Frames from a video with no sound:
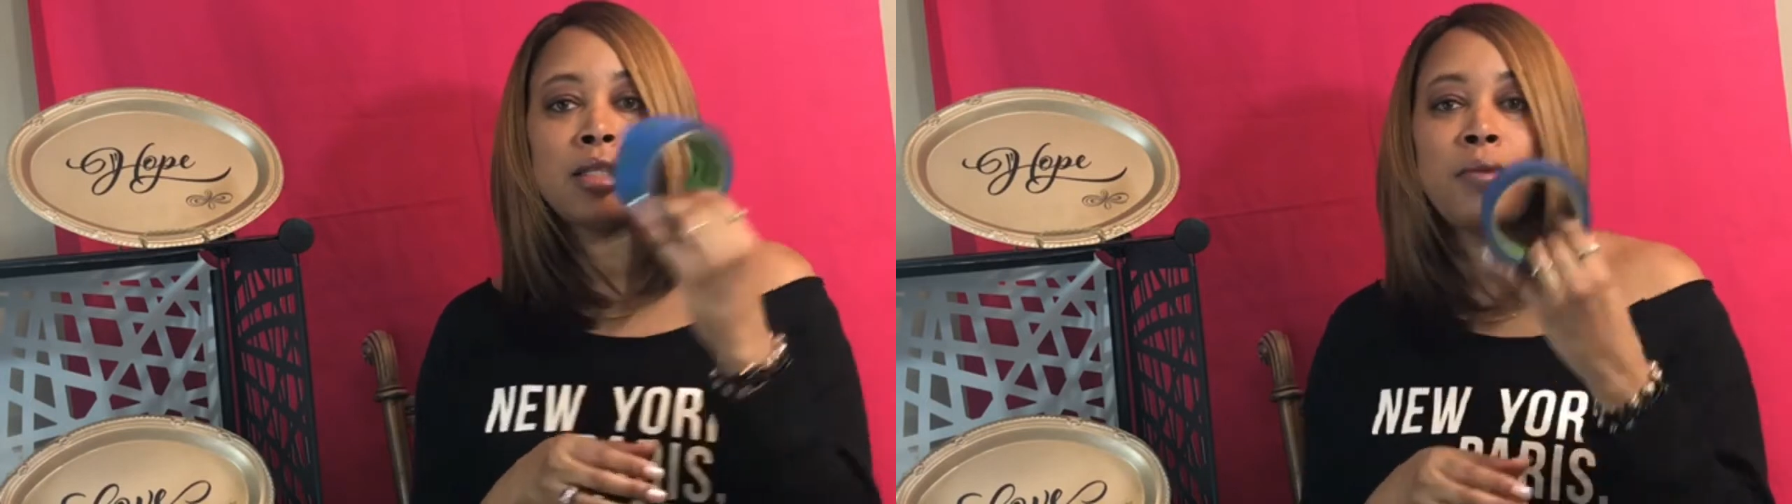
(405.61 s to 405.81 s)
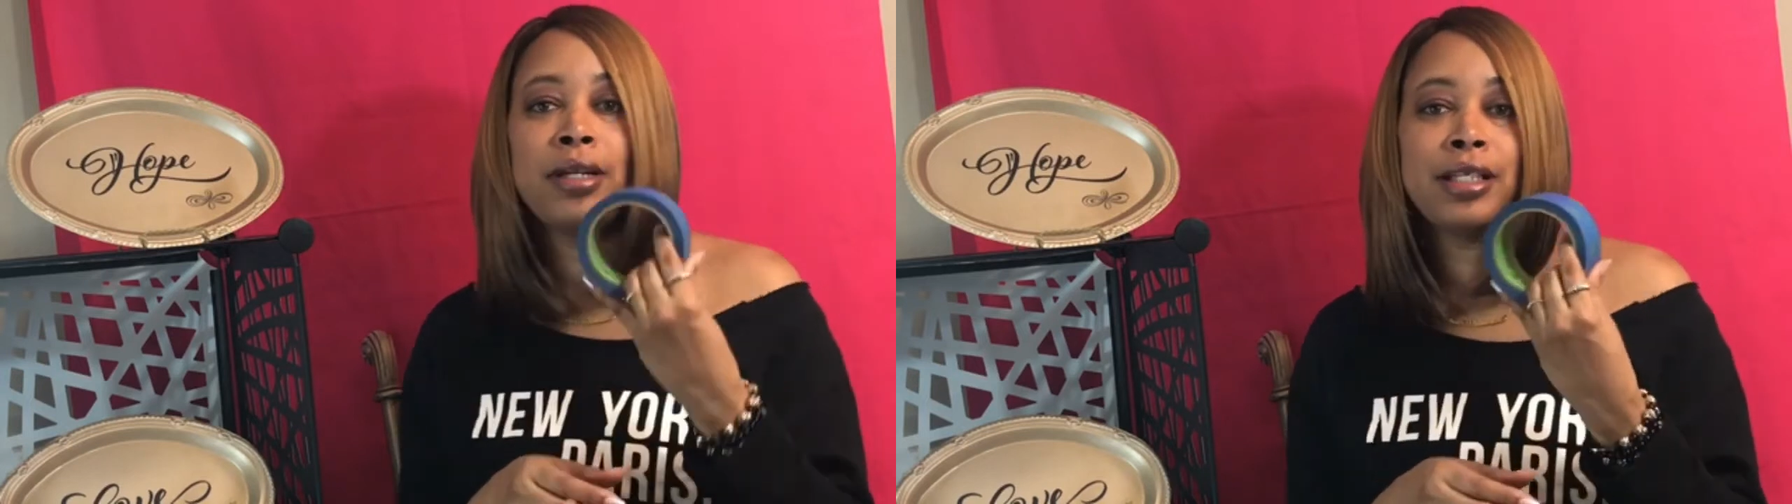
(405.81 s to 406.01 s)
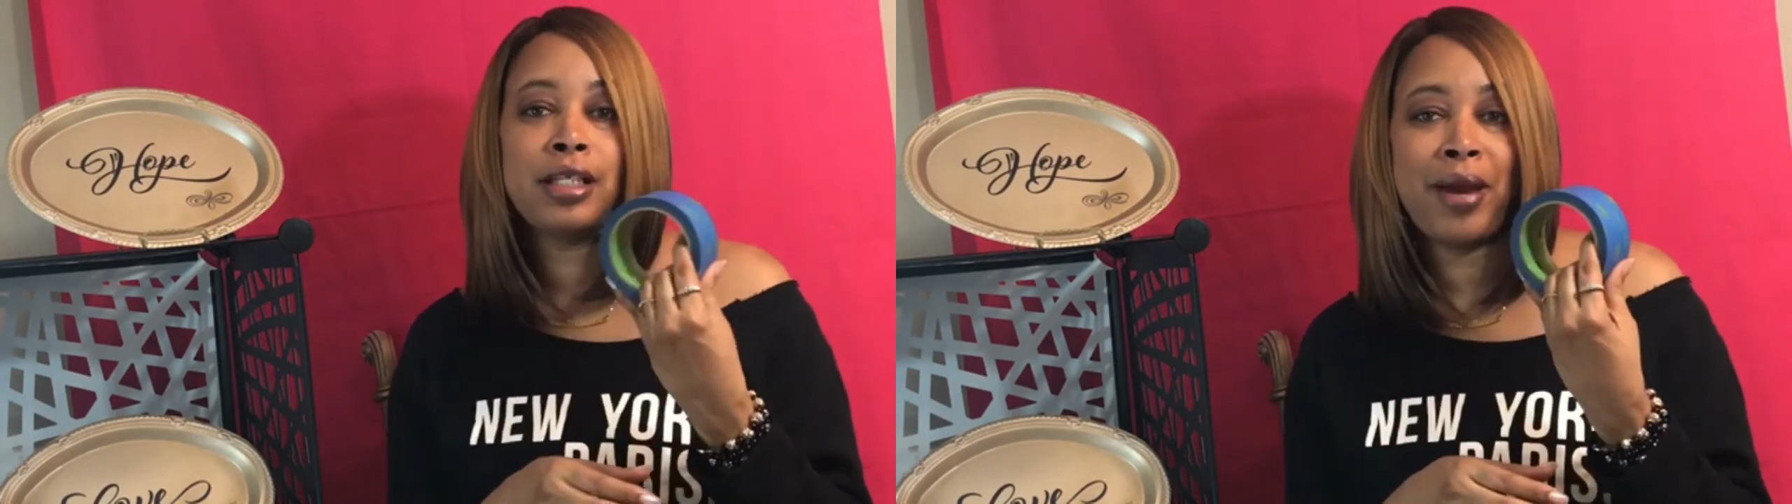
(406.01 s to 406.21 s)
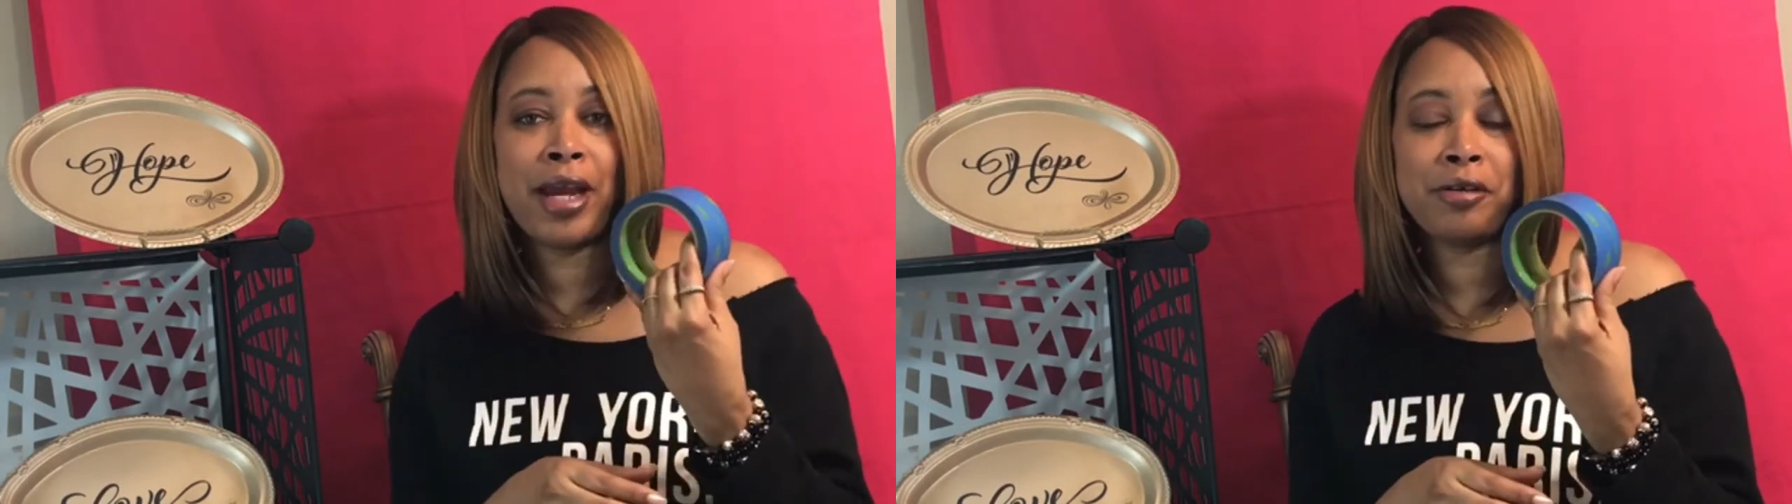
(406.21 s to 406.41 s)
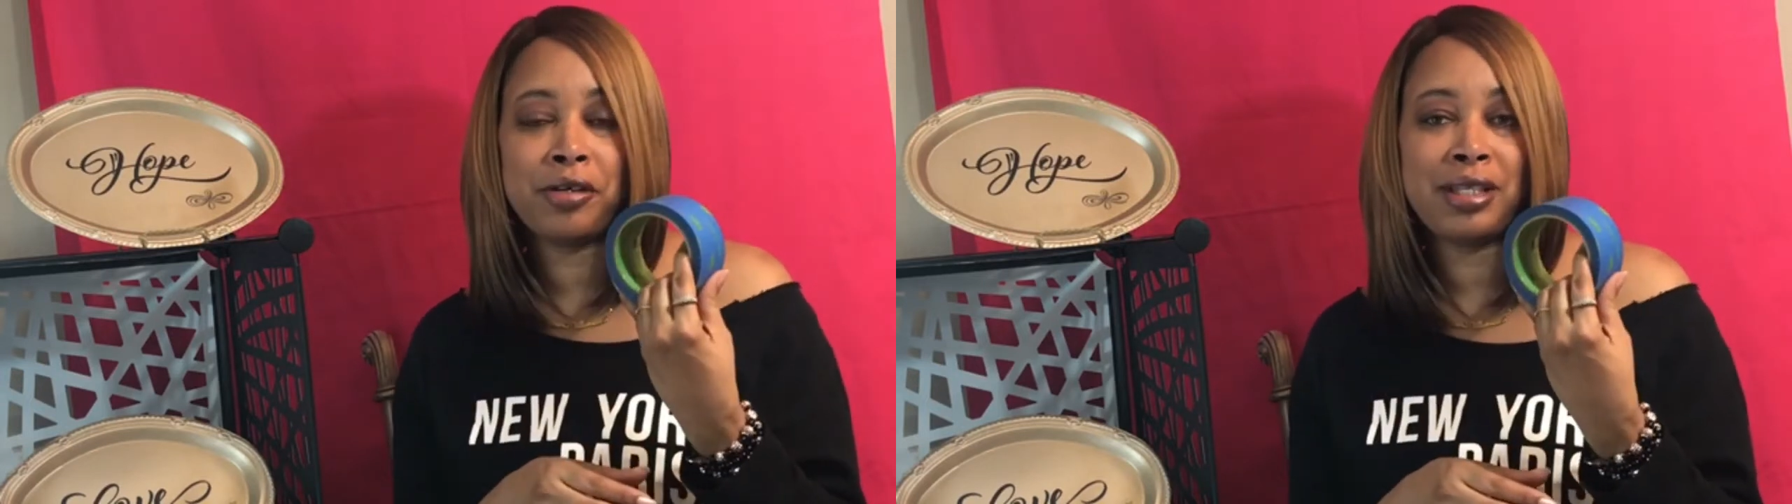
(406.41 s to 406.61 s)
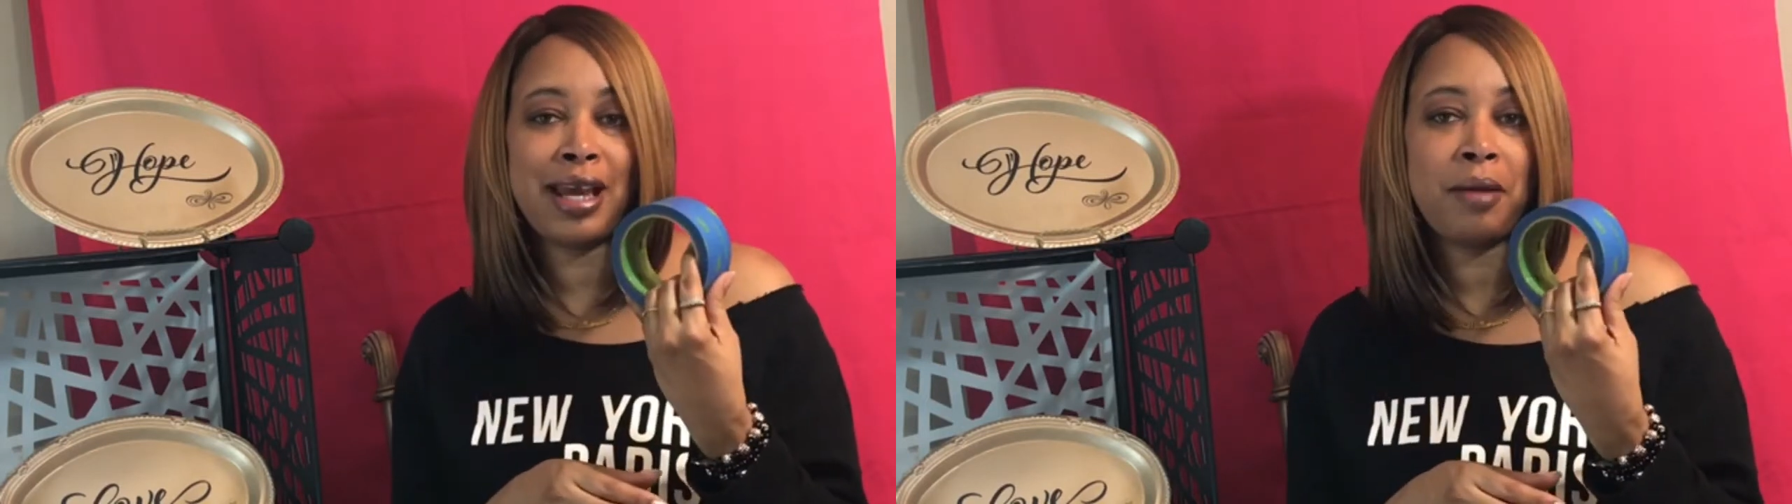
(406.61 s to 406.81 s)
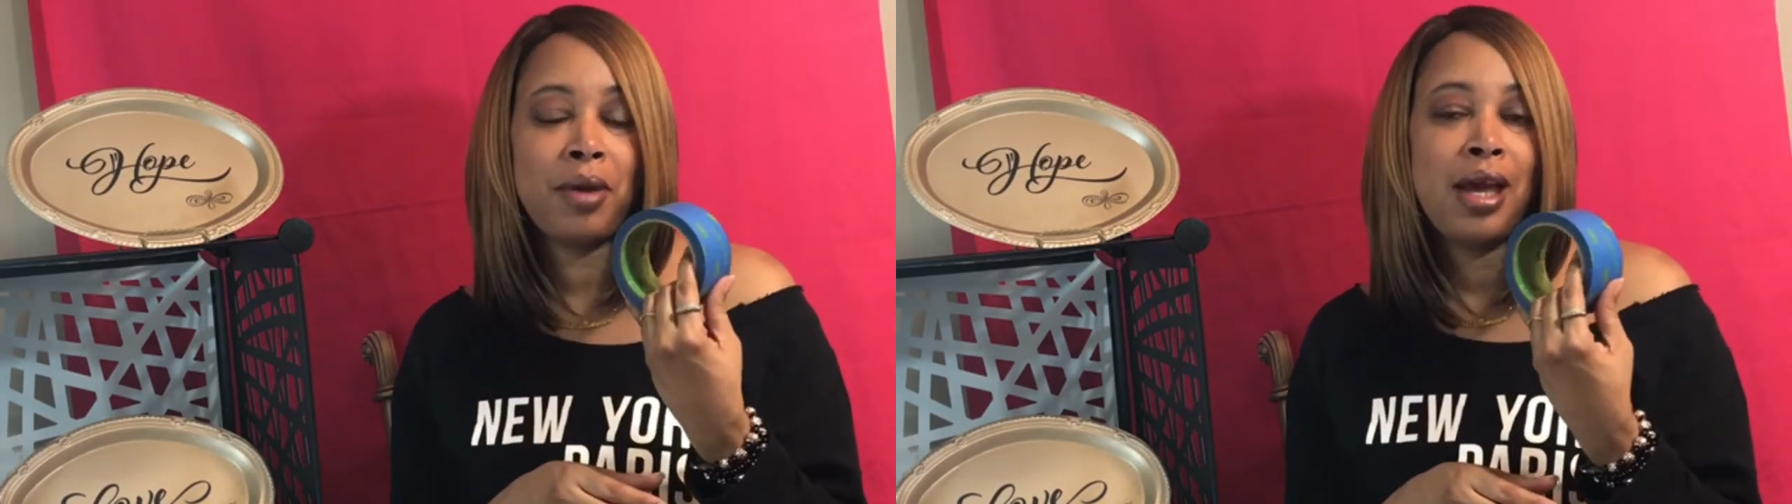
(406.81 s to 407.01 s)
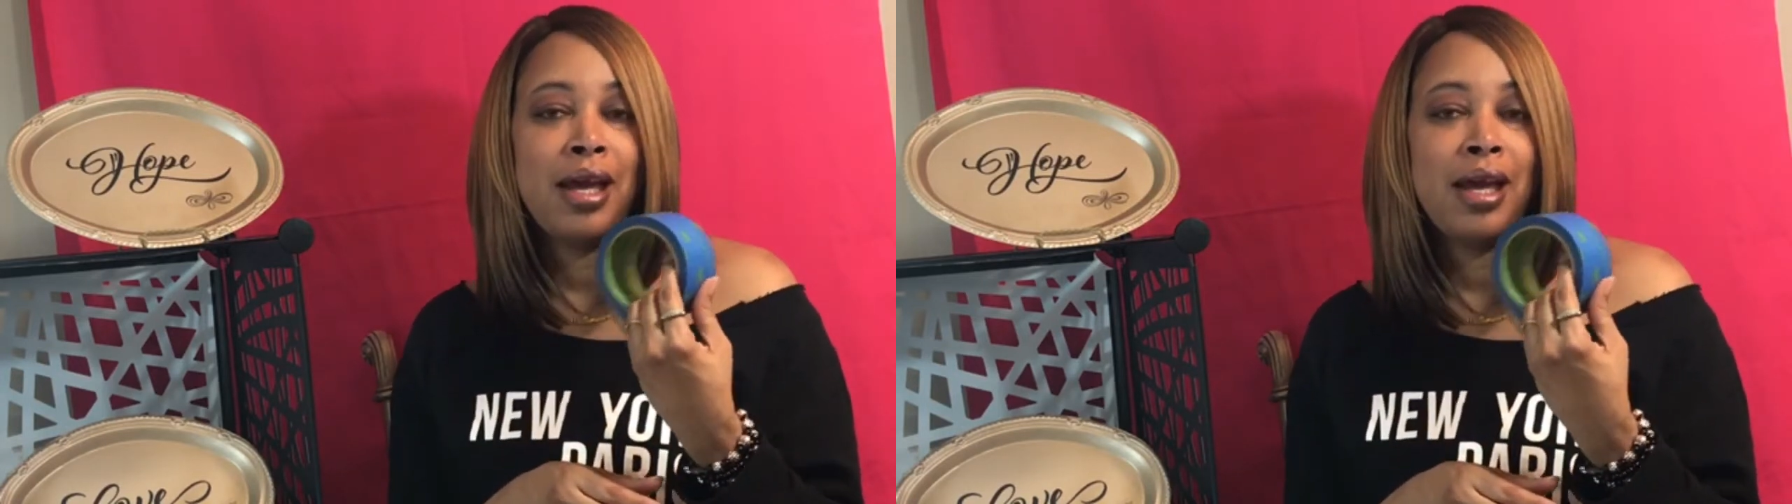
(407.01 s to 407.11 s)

well as the painter's tape